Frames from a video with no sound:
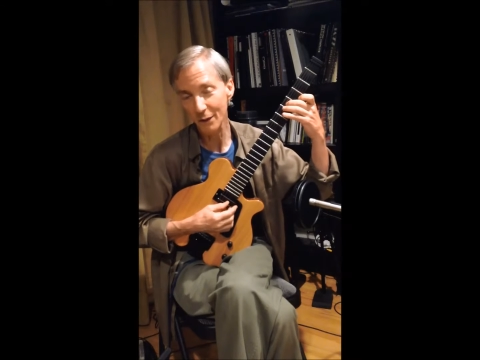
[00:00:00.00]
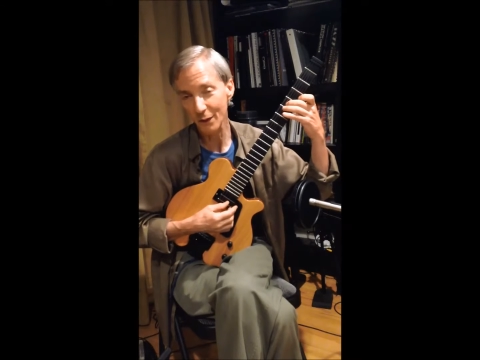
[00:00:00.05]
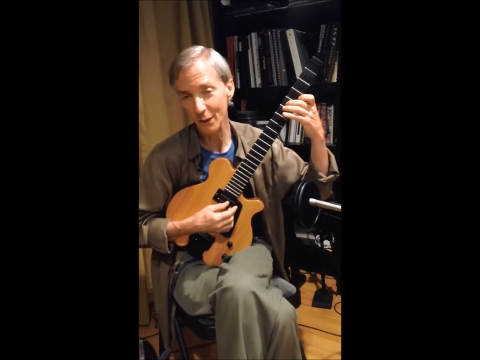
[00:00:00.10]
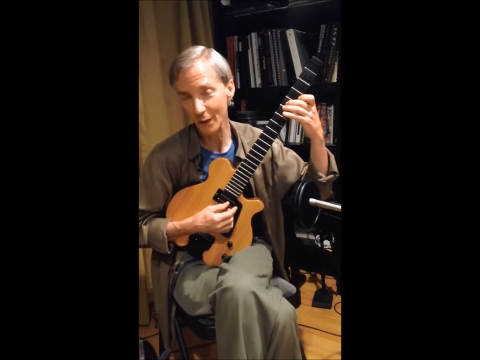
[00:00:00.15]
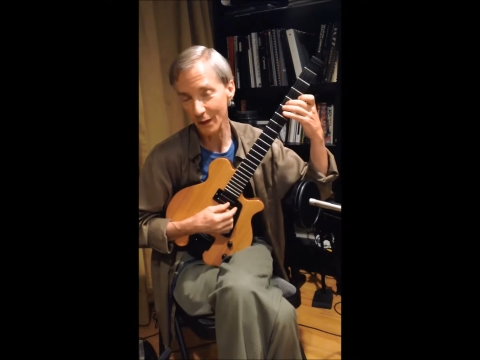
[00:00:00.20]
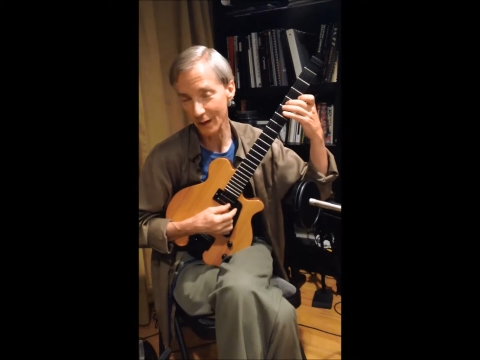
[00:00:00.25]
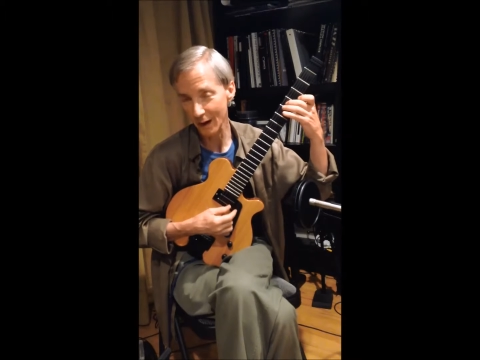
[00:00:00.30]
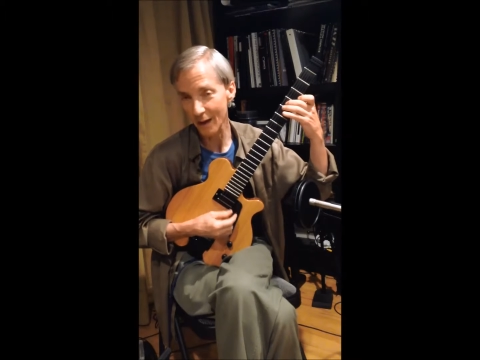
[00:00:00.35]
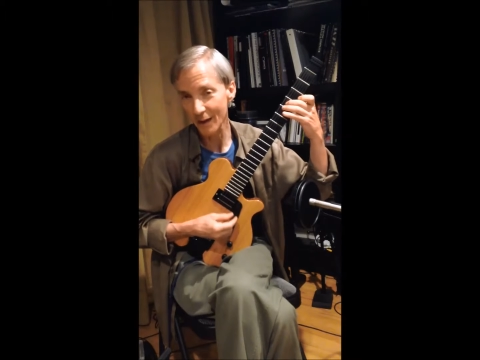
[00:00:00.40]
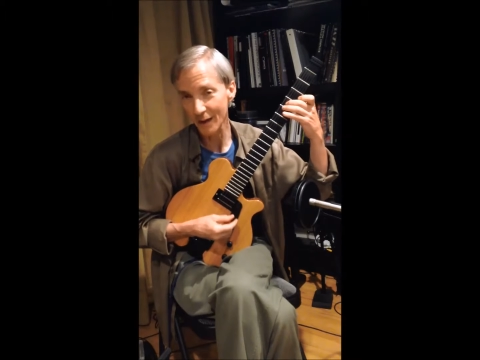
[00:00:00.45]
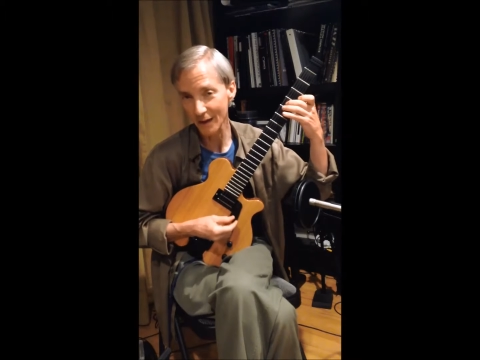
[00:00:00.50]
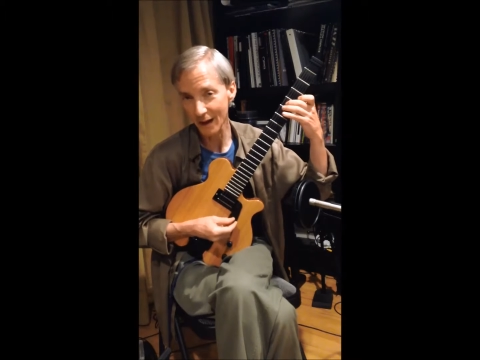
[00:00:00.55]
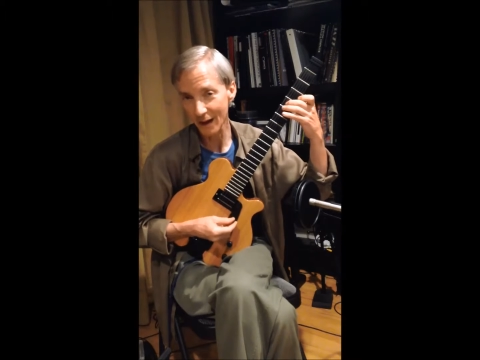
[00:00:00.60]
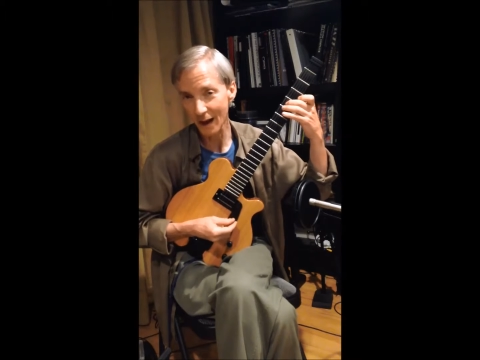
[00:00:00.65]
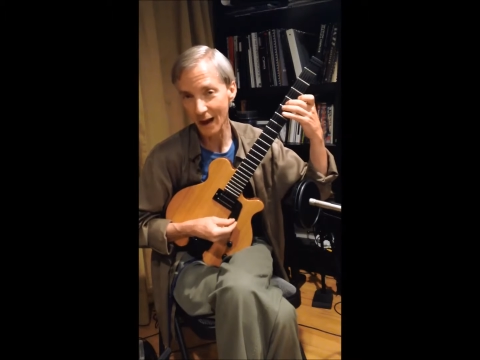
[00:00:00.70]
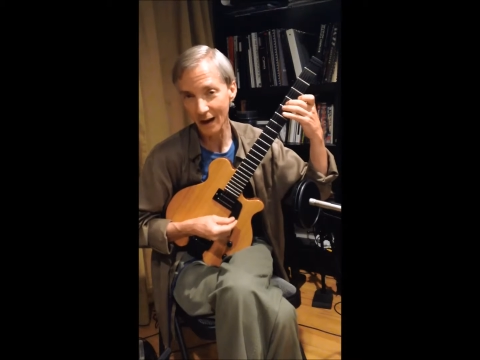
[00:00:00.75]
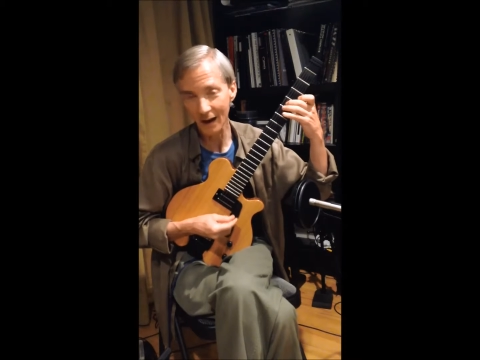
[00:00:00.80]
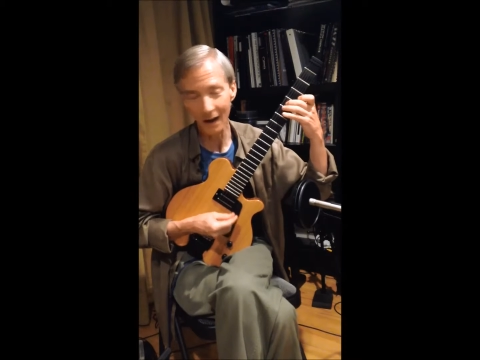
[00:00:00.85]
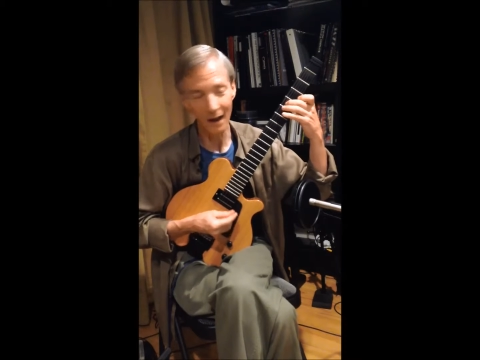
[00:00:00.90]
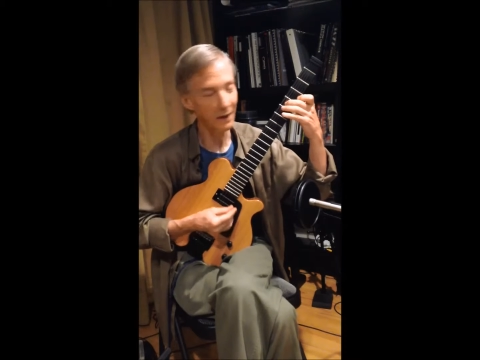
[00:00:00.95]
third and the
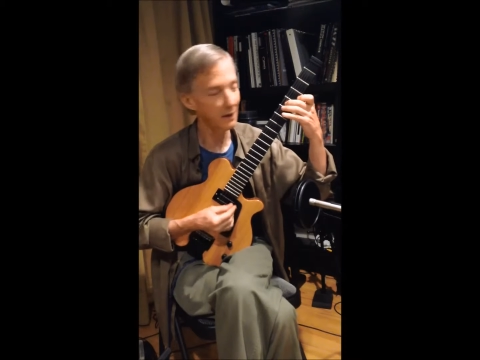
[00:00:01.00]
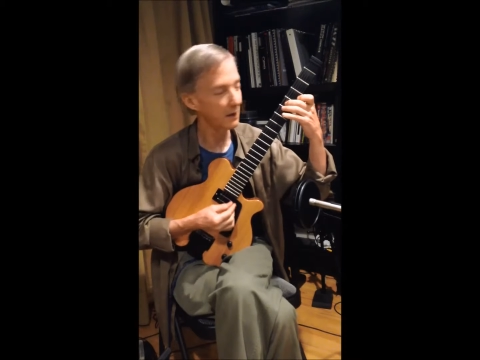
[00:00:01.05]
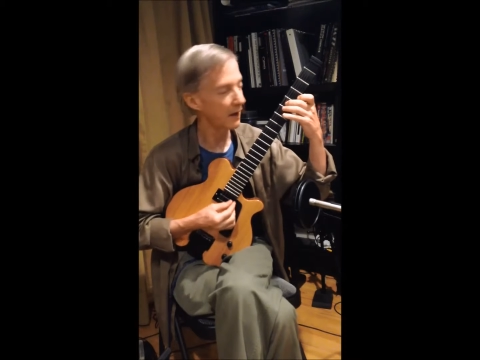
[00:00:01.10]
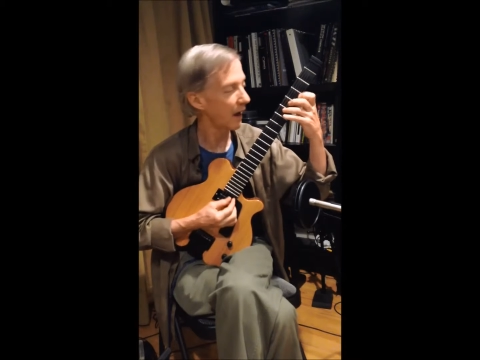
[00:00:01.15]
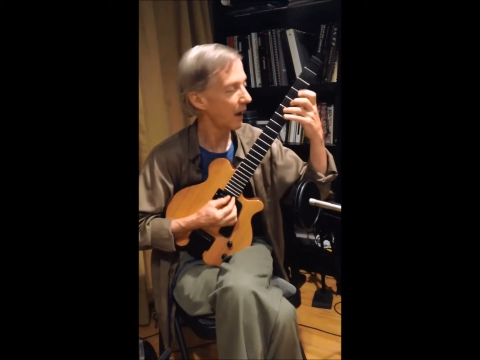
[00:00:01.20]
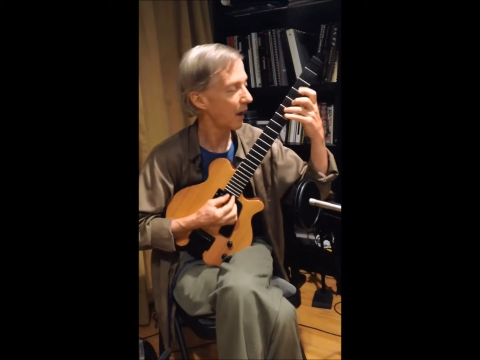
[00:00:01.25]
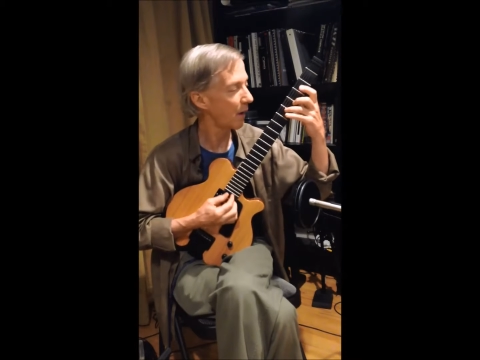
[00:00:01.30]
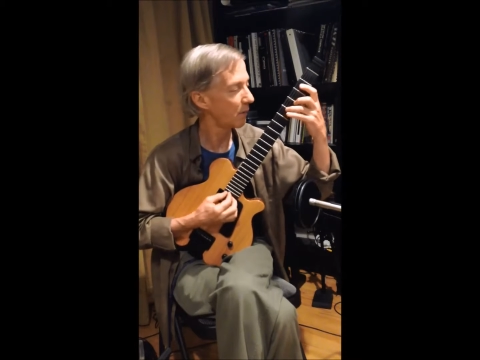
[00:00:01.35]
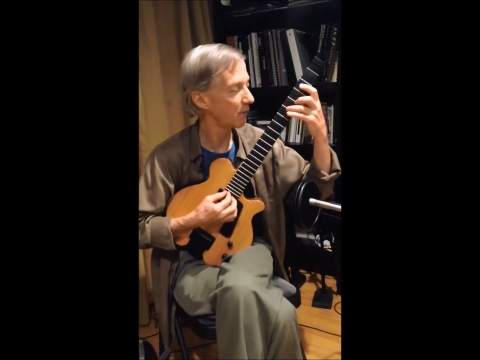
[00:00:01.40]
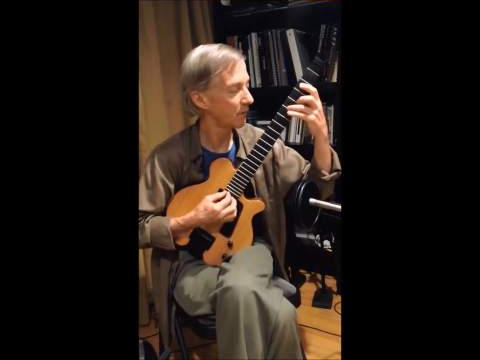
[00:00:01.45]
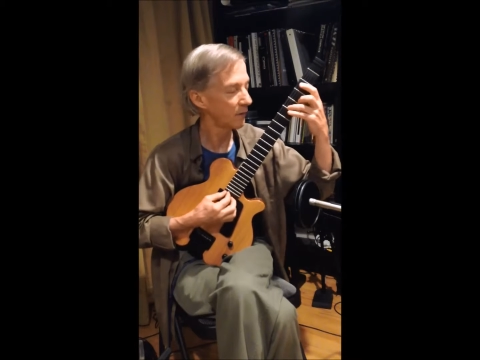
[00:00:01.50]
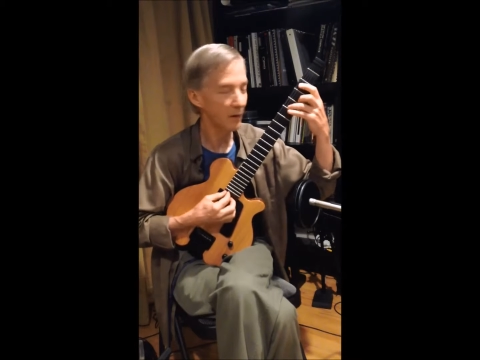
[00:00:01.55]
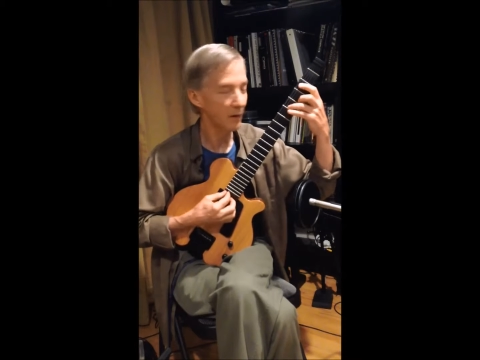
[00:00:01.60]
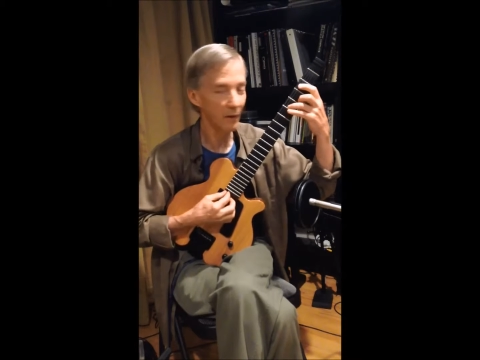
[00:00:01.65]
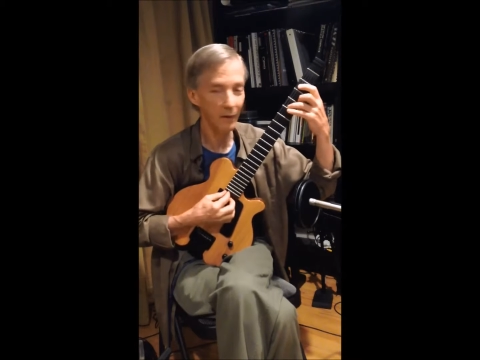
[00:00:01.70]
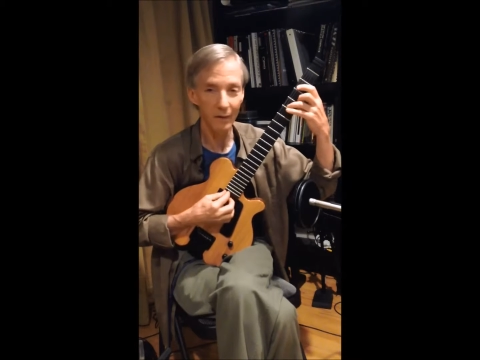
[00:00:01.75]
tonic on top. So,